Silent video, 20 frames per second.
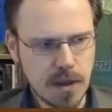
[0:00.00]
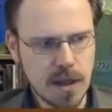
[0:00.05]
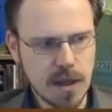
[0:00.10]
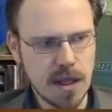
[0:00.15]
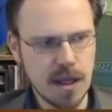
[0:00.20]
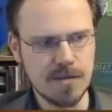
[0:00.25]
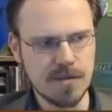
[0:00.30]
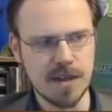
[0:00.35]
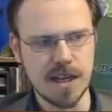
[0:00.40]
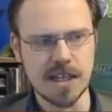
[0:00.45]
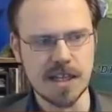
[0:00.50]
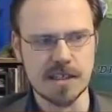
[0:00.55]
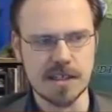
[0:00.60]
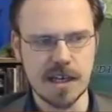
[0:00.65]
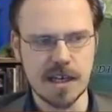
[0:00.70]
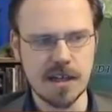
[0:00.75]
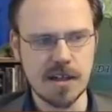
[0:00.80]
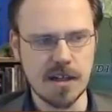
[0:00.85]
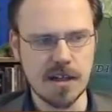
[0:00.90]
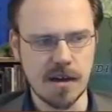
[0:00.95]
If he doesn't
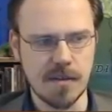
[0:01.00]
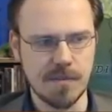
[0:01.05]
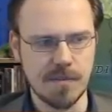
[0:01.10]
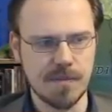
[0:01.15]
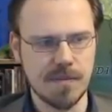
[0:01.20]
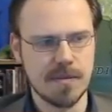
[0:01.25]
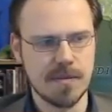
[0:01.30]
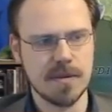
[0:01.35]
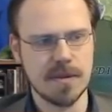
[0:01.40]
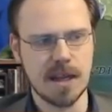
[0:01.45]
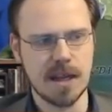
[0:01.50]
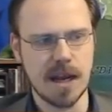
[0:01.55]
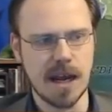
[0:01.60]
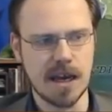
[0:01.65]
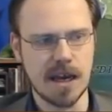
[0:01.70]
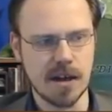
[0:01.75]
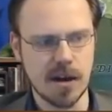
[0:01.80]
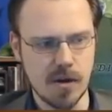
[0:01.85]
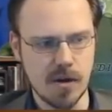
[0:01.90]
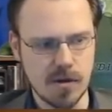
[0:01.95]
kill him, then I
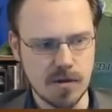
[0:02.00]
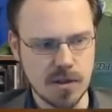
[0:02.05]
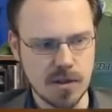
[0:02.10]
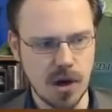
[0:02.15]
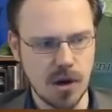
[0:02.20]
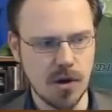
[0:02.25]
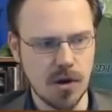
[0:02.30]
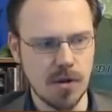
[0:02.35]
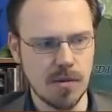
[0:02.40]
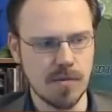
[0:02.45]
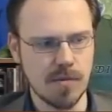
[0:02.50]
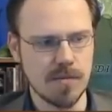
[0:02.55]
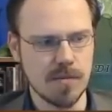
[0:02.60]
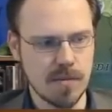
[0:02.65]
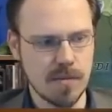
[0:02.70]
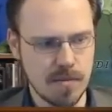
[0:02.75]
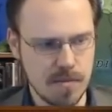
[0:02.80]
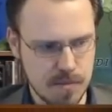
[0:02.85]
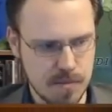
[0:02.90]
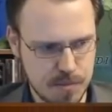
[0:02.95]
can go Totem,
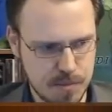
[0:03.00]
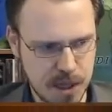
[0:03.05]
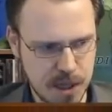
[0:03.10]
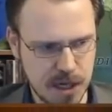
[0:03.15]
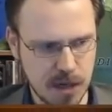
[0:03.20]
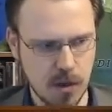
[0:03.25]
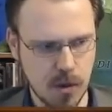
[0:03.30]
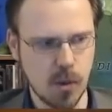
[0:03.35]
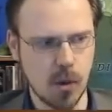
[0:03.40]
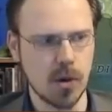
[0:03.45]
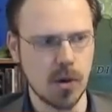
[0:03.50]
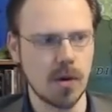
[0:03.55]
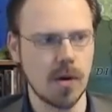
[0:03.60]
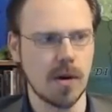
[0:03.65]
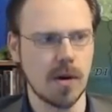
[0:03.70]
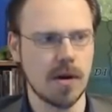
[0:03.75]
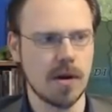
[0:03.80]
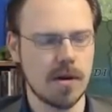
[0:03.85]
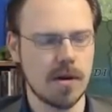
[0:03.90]
bigger Warlord.